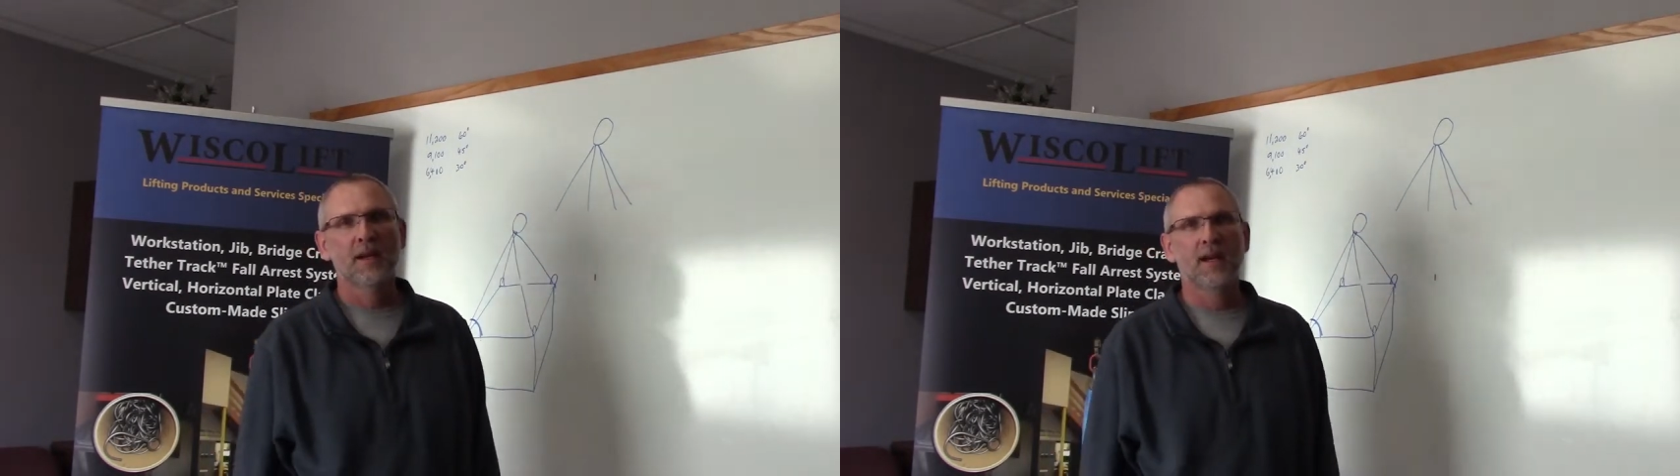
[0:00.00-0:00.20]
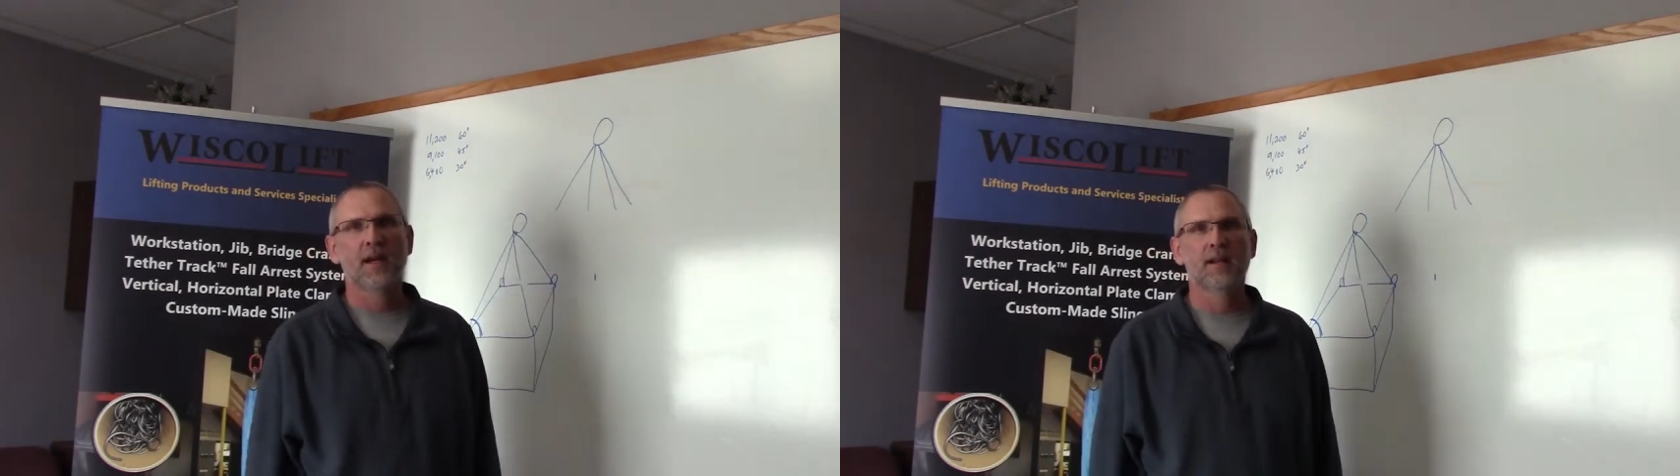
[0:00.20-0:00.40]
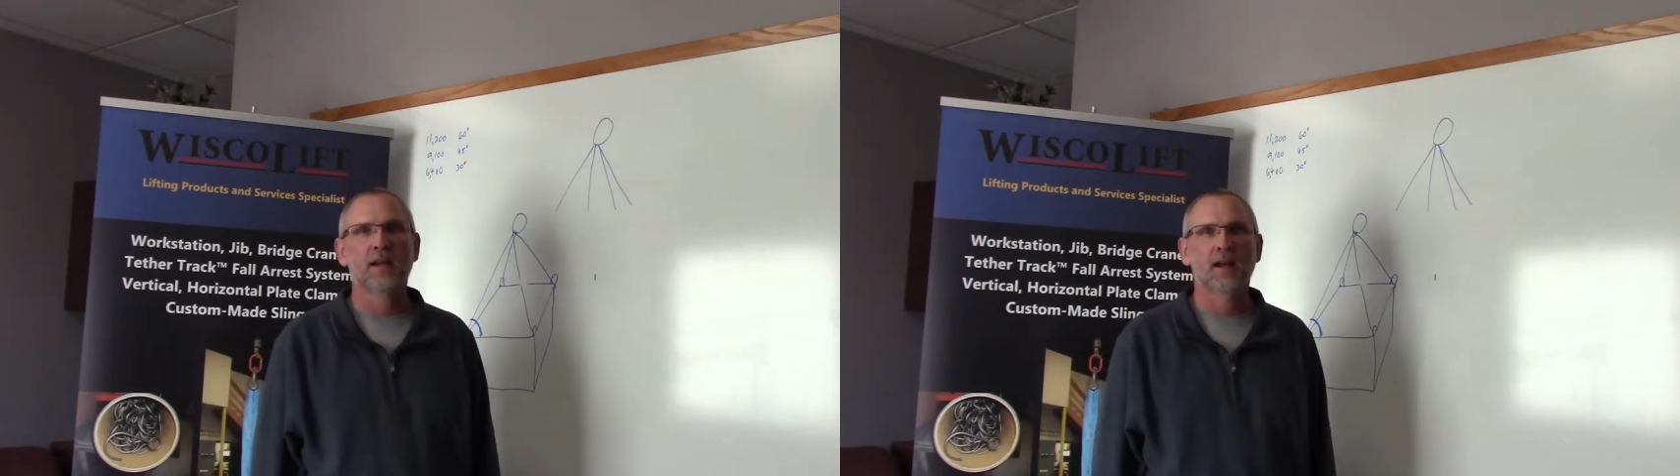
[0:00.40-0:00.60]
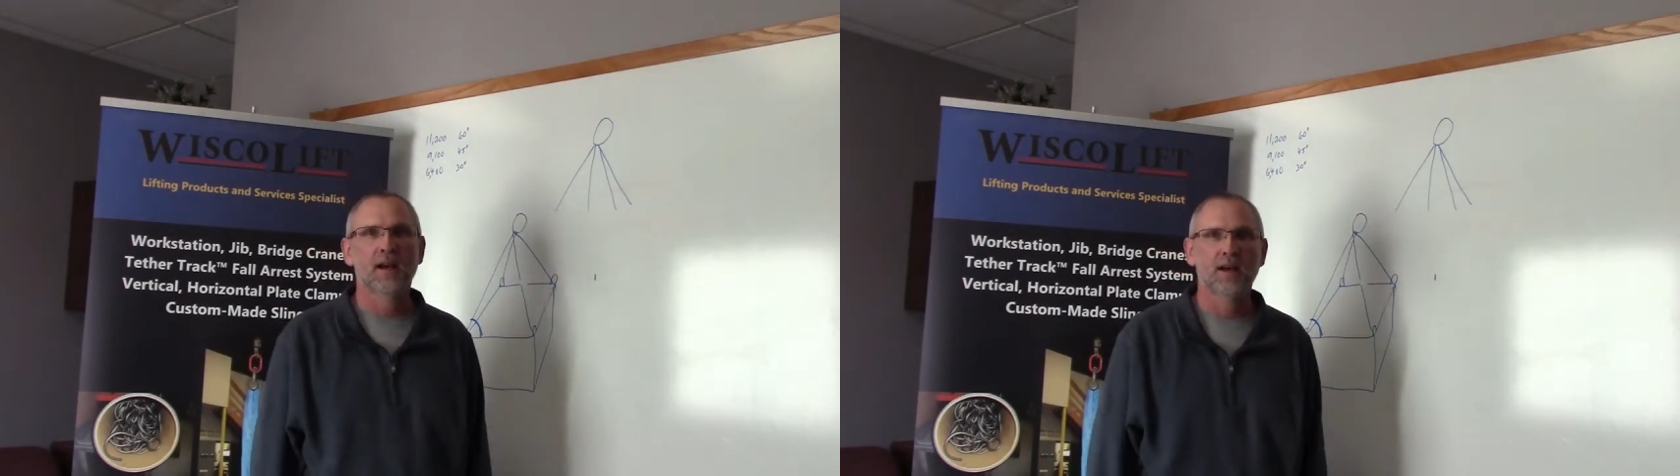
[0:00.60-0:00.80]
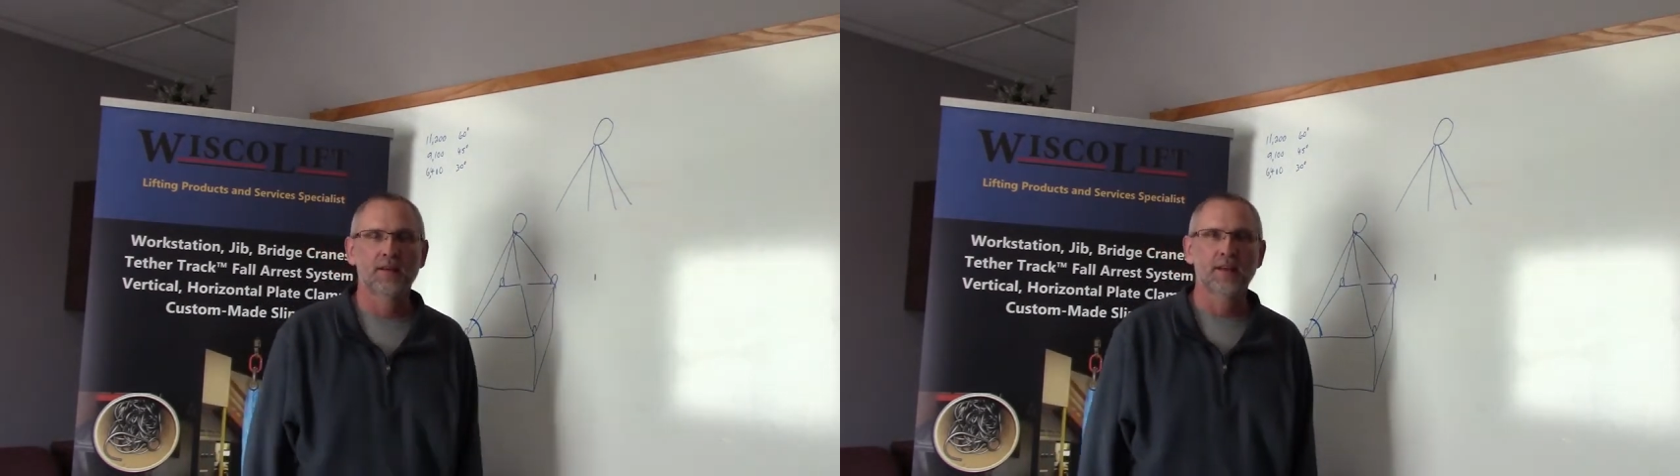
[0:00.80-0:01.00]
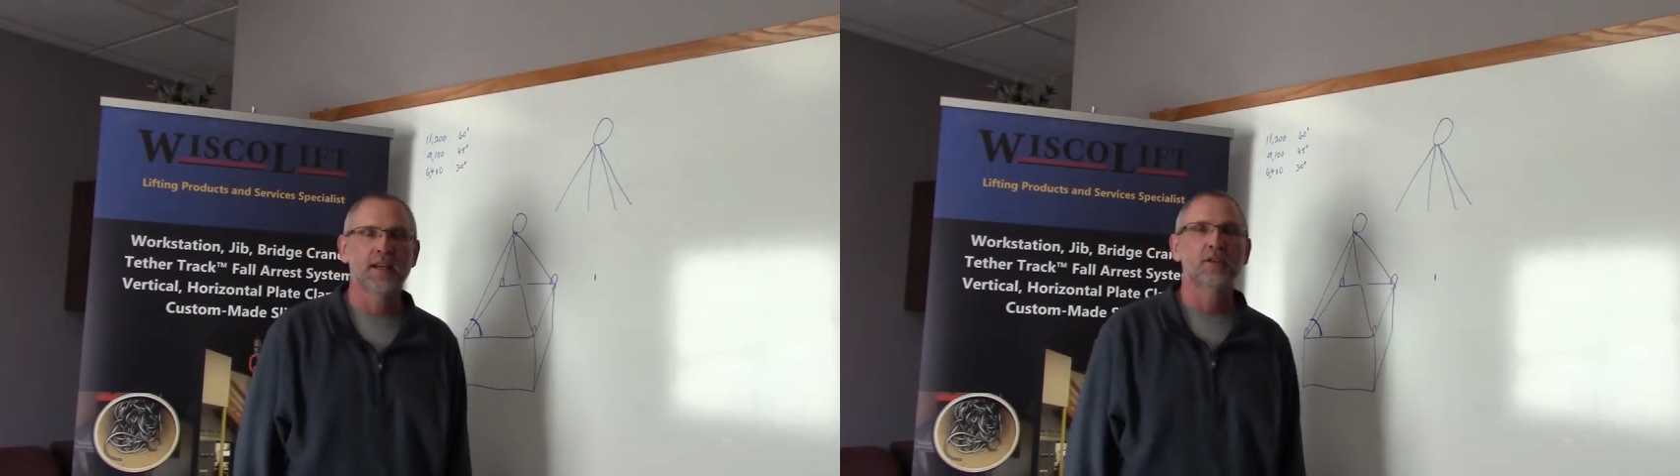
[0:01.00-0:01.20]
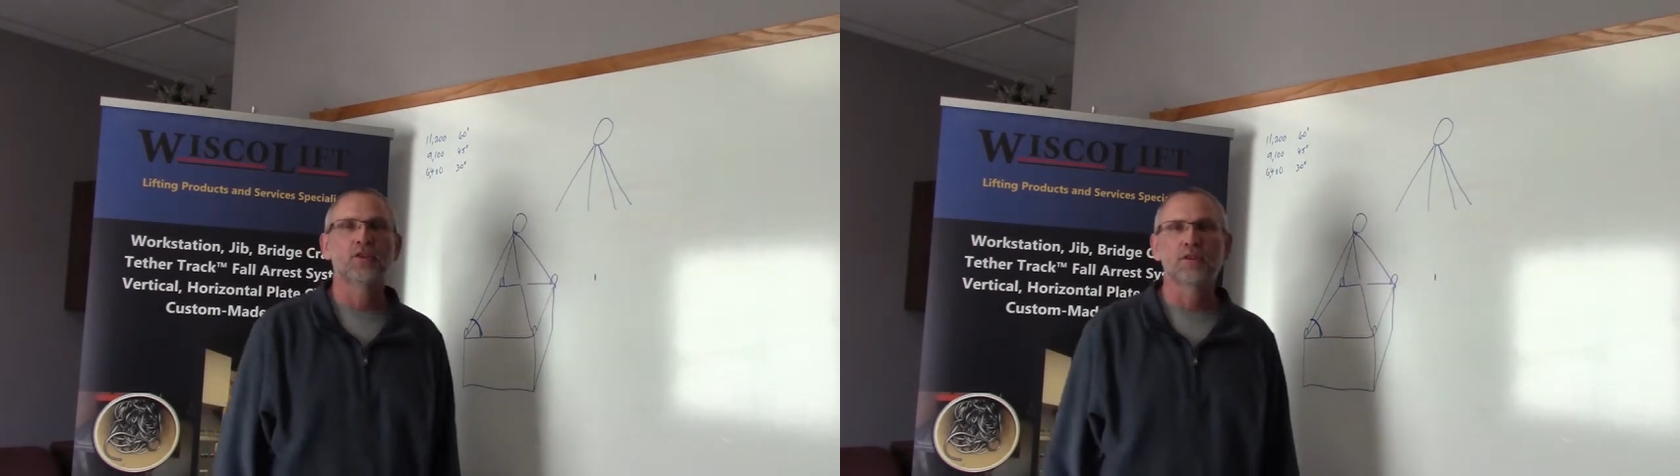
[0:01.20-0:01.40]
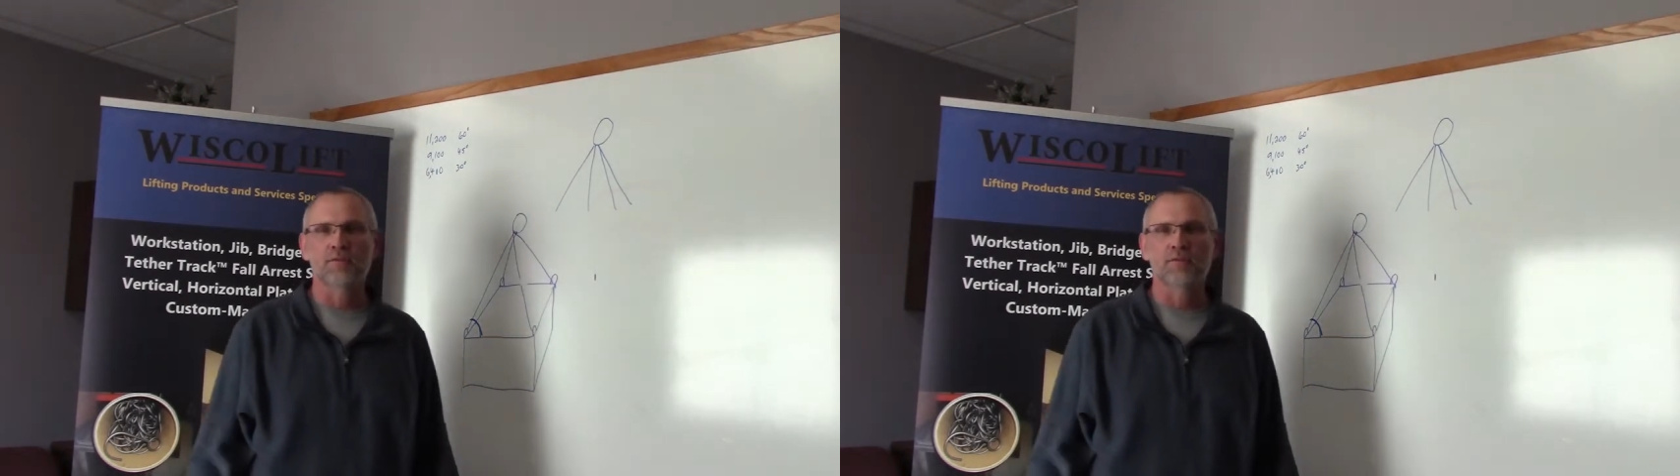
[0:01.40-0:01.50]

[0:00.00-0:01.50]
and the hitches